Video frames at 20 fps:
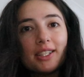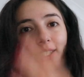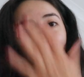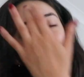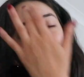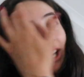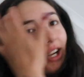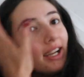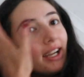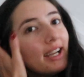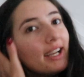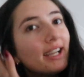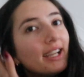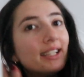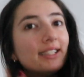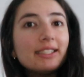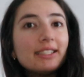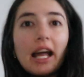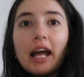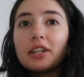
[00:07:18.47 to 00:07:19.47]

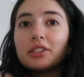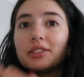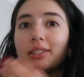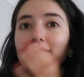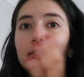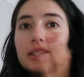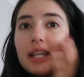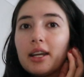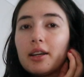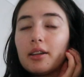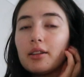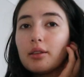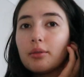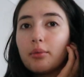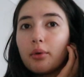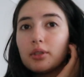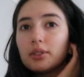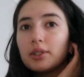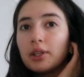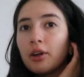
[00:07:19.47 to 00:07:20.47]
Surprise! I actually have to take the
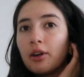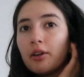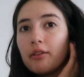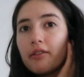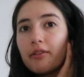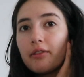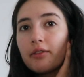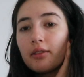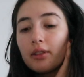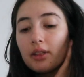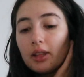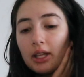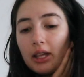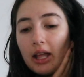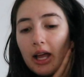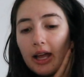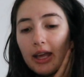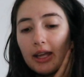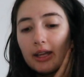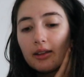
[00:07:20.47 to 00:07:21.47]
washing off the
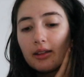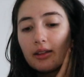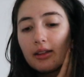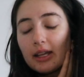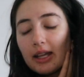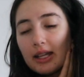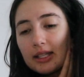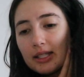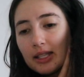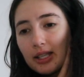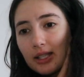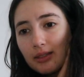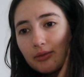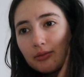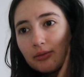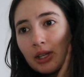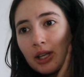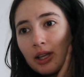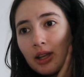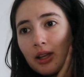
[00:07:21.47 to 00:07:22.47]
line that I did
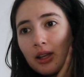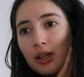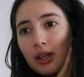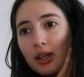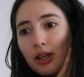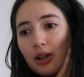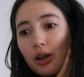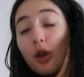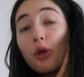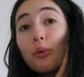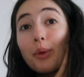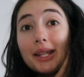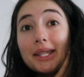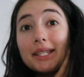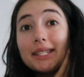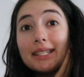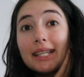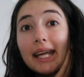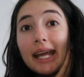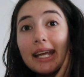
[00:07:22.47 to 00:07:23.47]
on
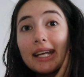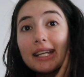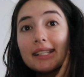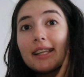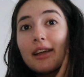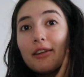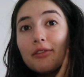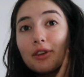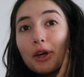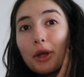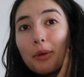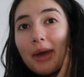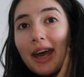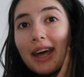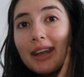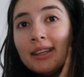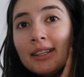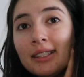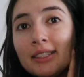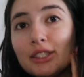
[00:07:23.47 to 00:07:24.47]
Wednesday because I forgot
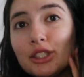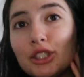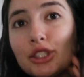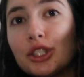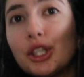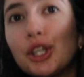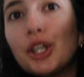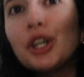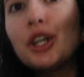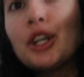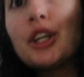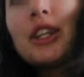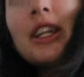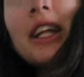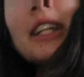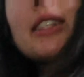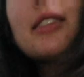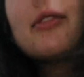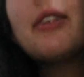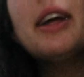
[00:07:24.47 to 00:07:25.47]
about it. So
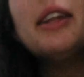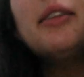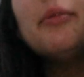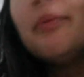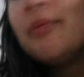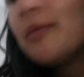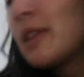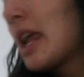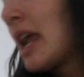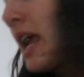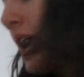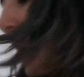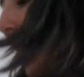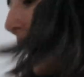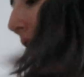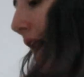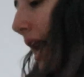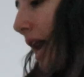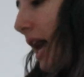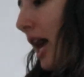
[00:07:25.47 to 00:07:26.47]
that's fun.
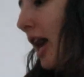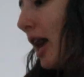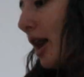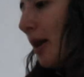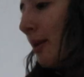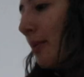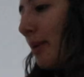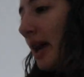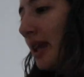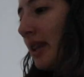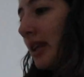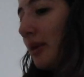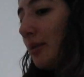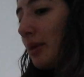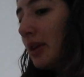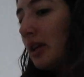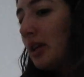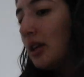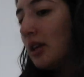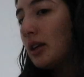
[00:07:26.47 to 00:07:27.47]
Um, and then I'm
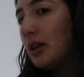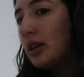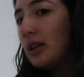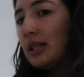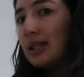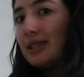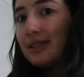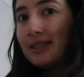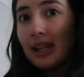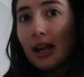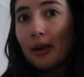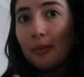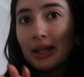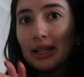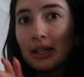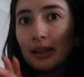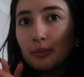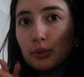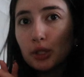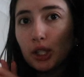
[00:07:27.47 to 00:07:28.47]
going to set up my
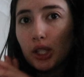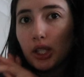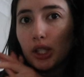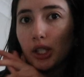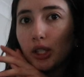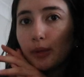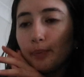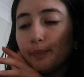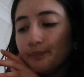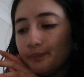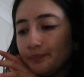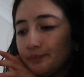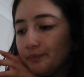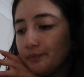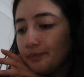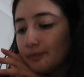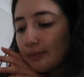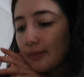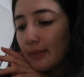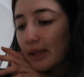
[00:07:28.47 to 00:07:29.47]
laptop,
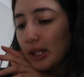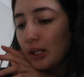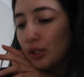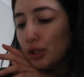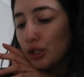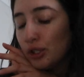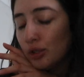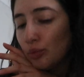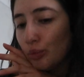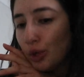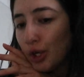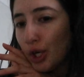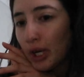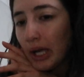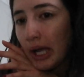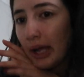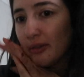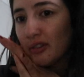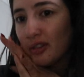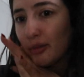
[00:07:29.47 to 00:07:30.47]
do some work,
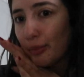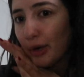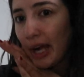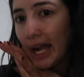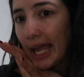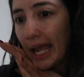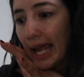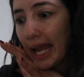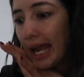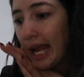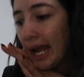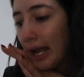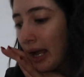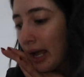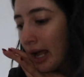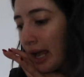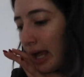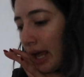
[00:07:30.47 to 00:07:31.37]
have some brekkie.